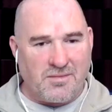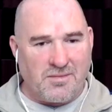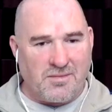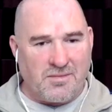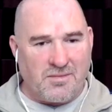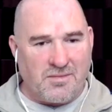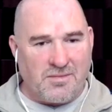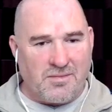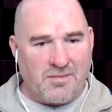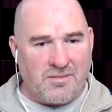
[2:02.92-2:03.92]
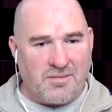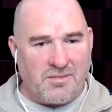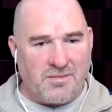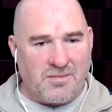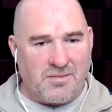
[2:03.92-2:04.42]

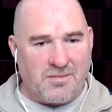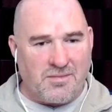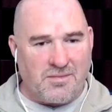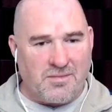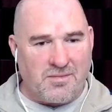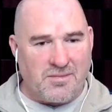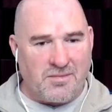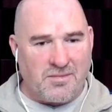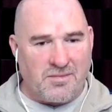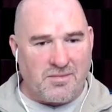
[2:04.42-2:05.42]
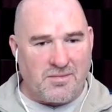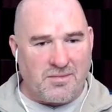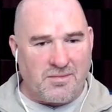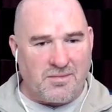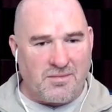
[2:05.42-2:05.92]

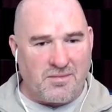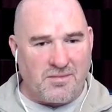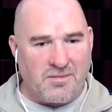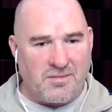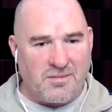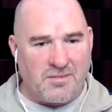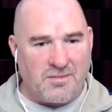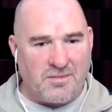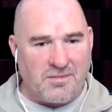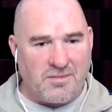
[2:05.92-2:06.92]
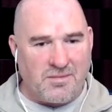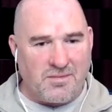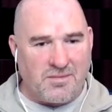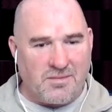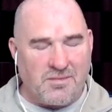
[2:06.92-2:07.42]

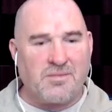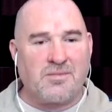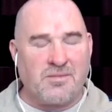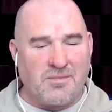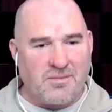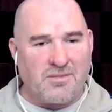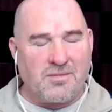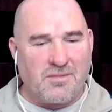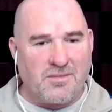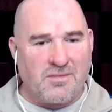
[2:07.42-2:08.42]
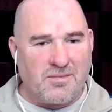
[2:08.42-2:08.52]
(not speaking)